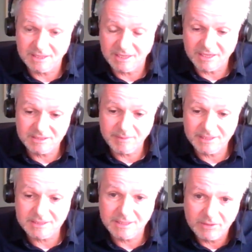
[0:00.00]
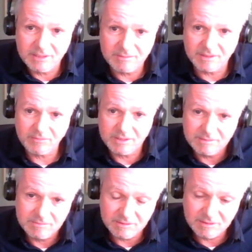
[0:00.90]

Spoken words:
that we